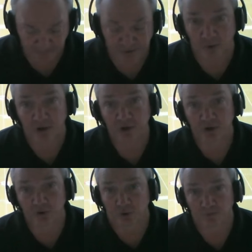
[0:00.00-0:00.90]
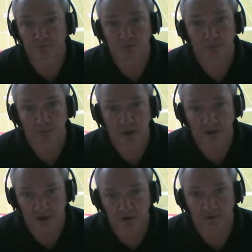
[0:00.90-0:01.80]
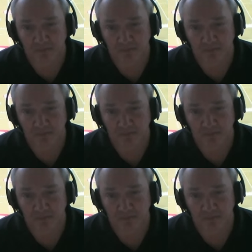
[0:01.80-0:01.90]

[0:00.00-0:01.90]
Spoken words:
Terry Guger, another